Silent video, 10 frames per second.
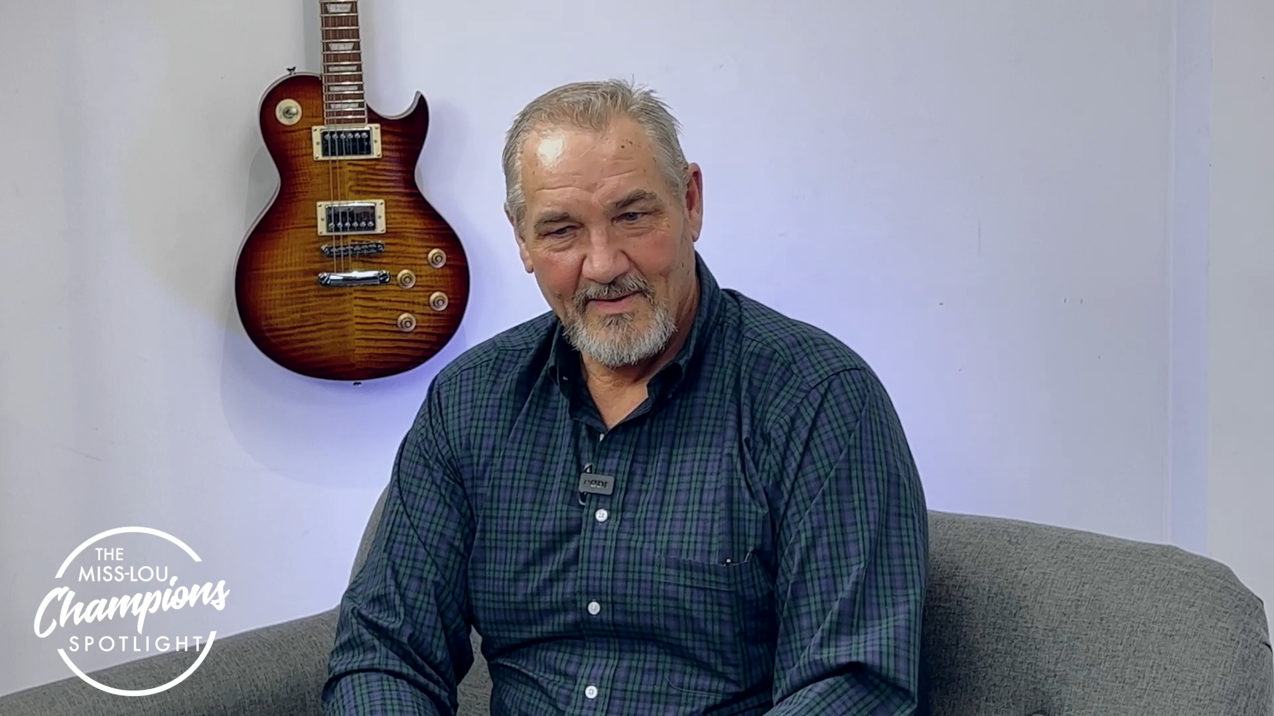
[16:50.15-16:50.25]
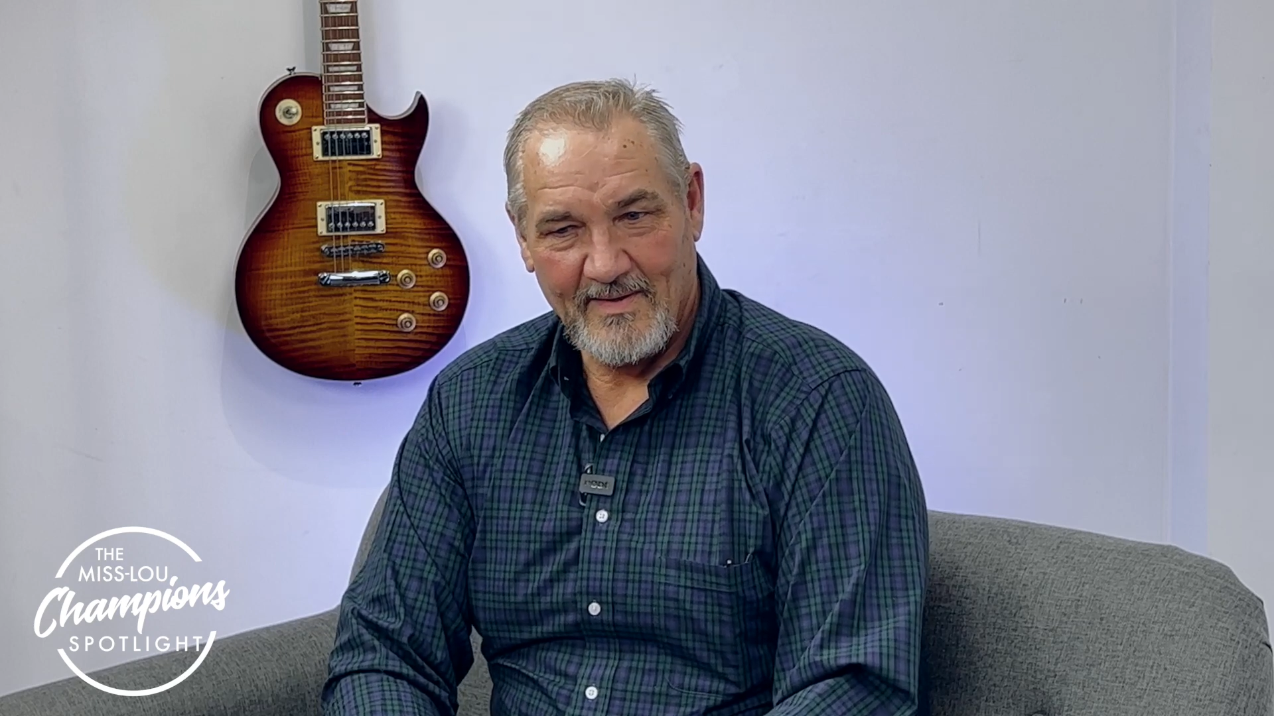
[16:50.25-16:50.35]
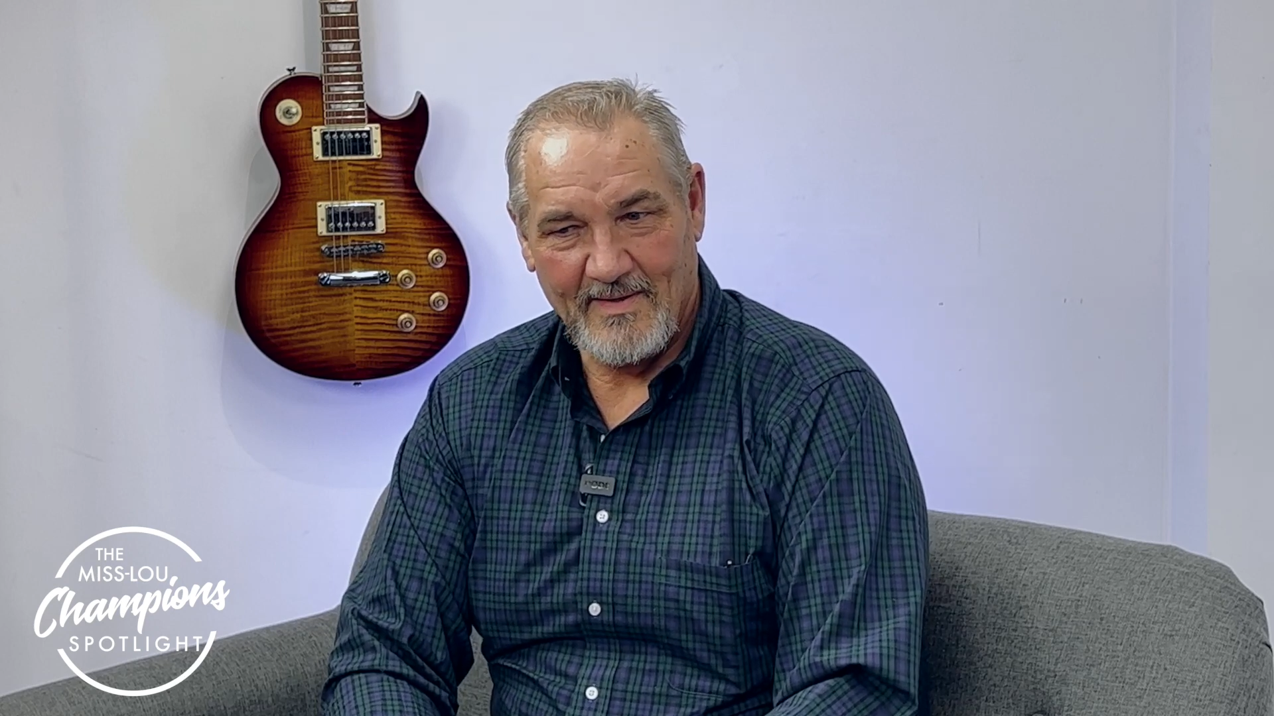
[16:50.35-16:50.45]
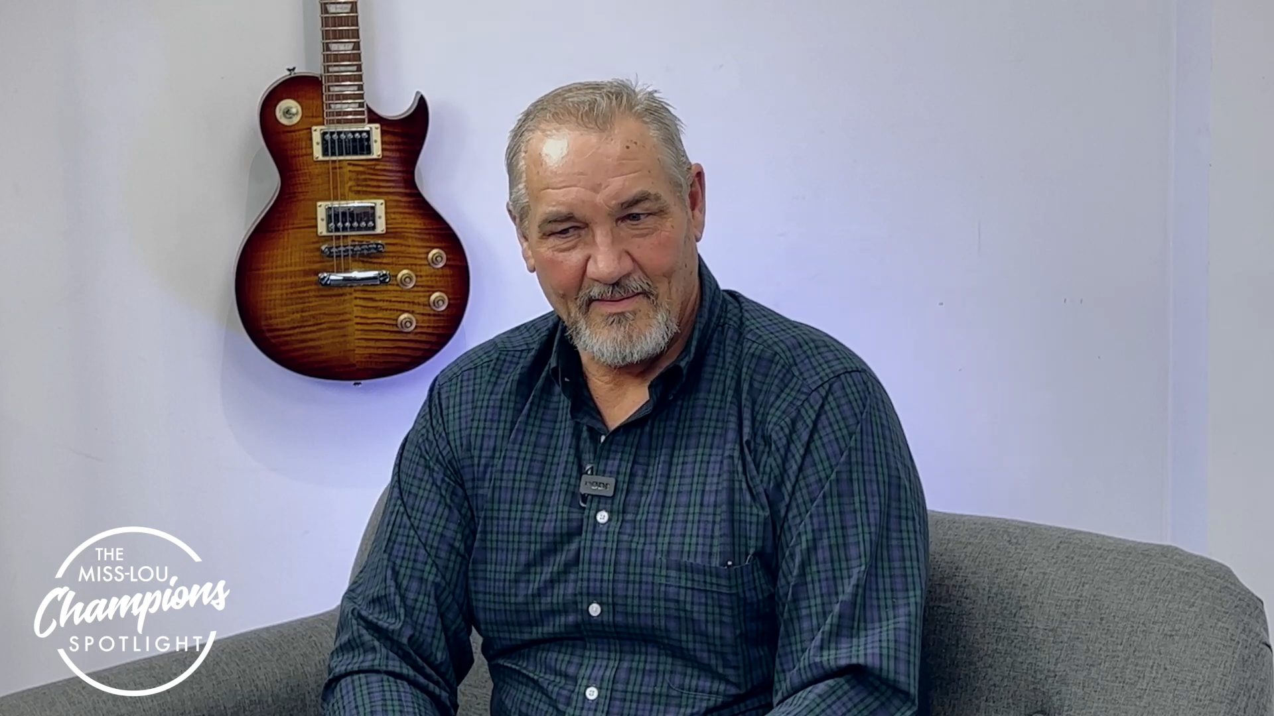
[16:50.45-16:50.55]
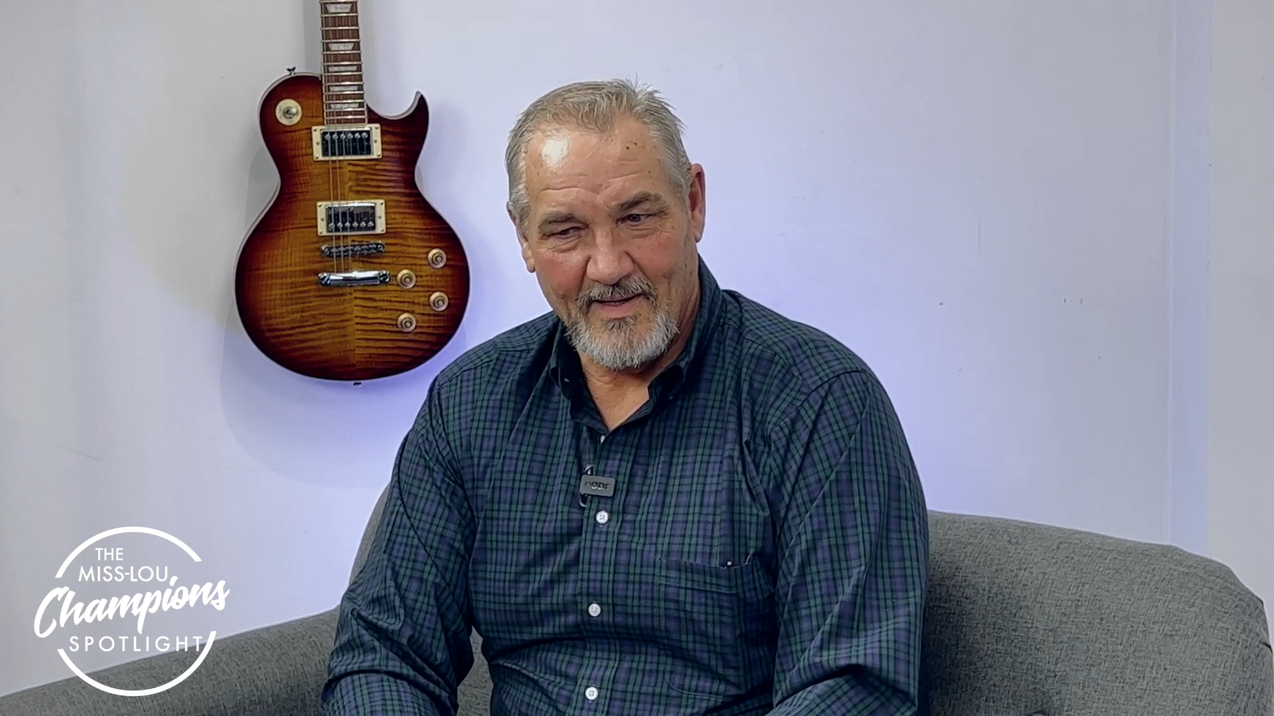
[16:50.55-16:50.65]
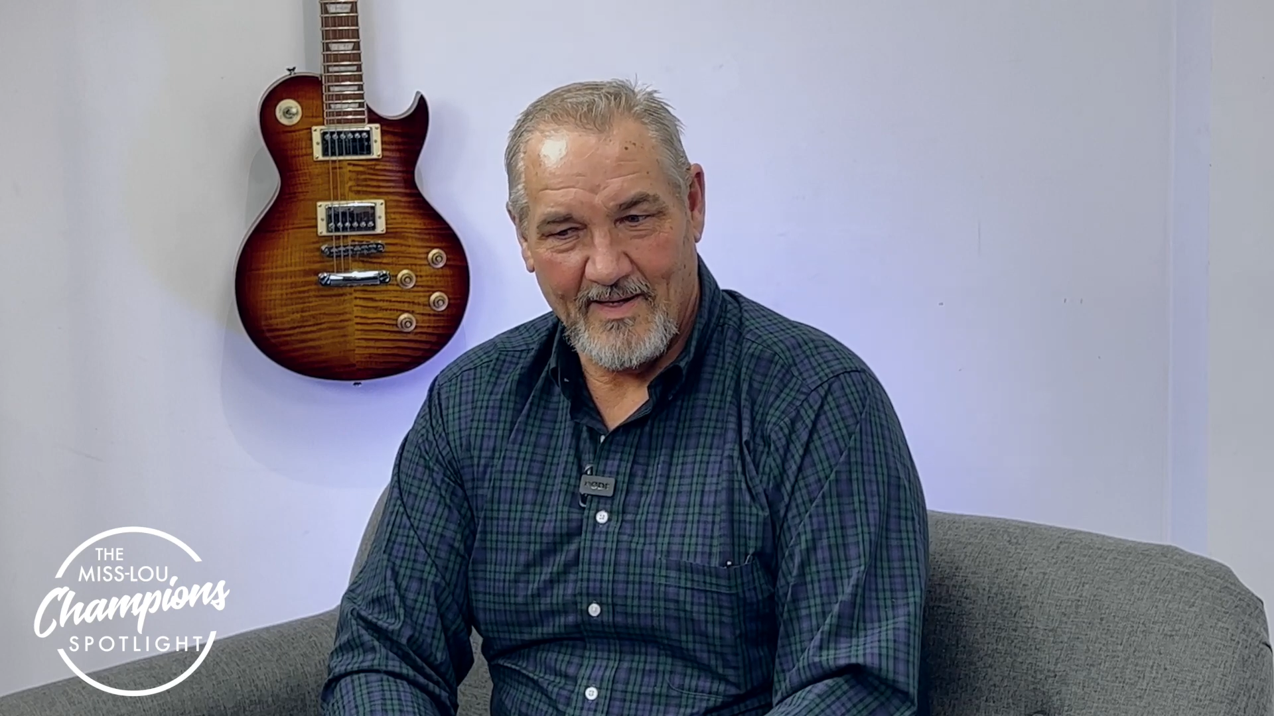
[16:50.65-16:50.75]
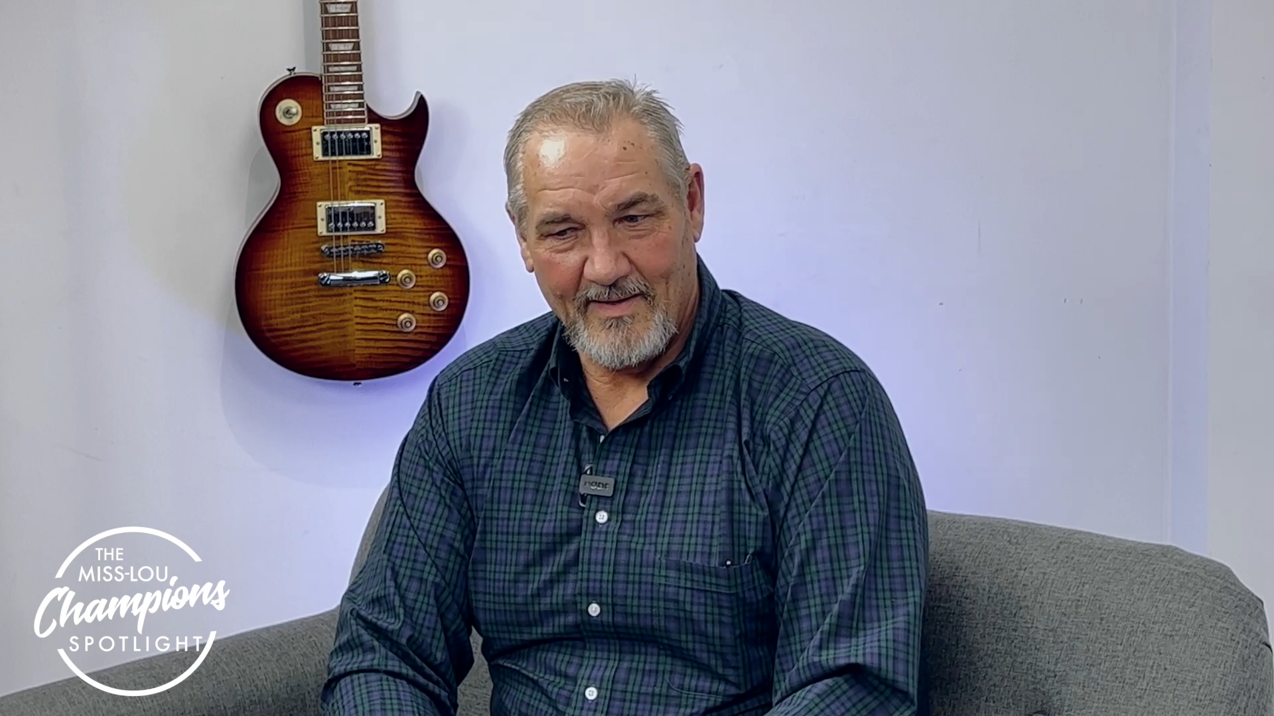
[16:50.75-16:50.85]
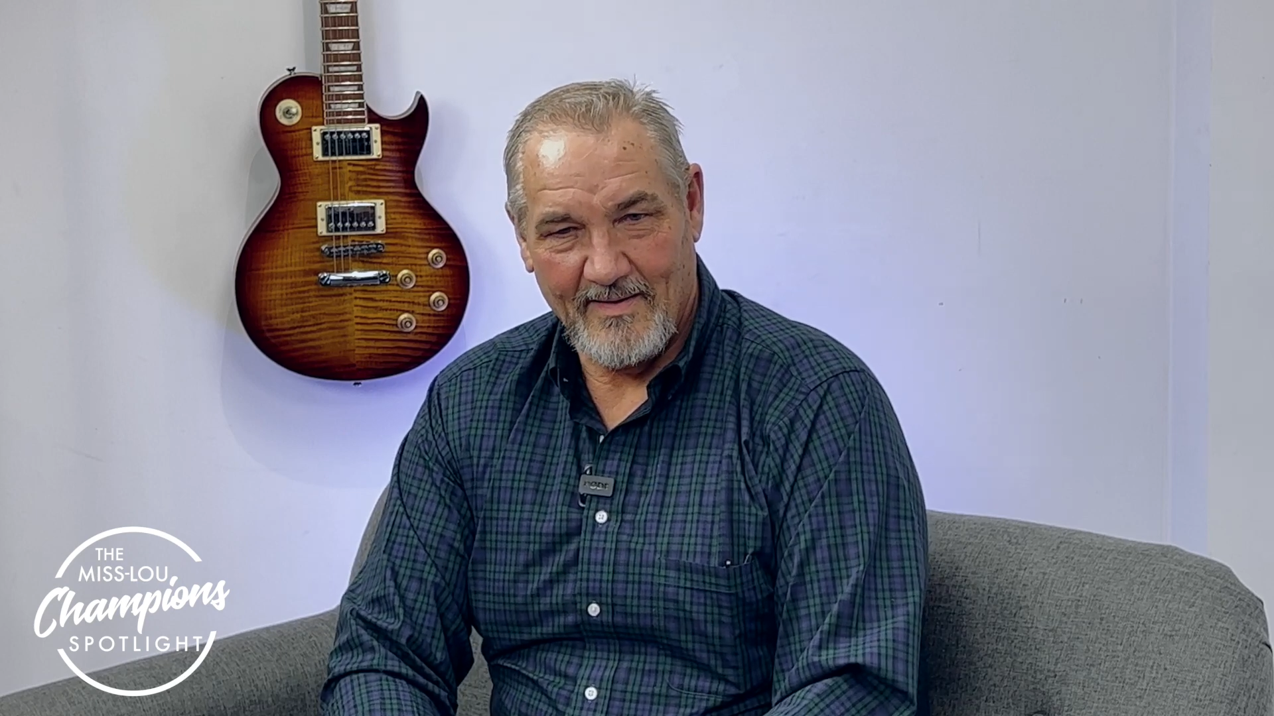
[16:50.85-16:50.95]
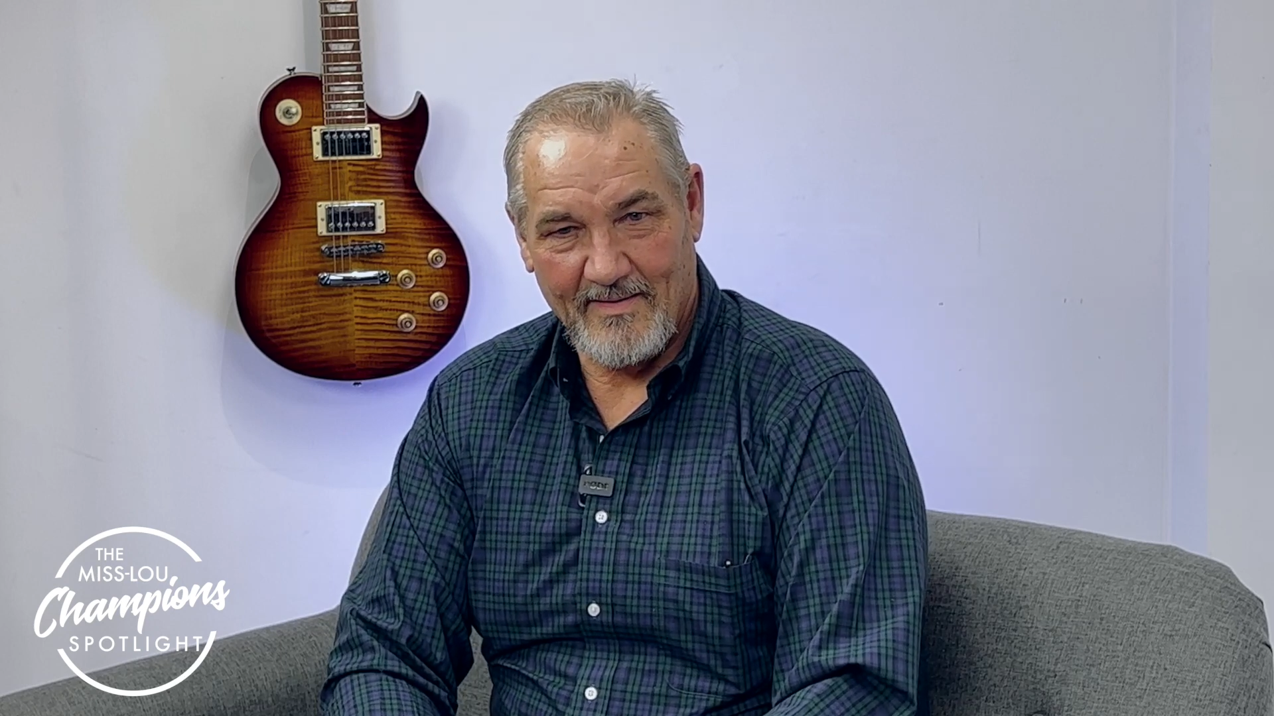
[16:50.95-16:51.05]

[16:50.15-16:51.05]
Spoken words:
And I'm like,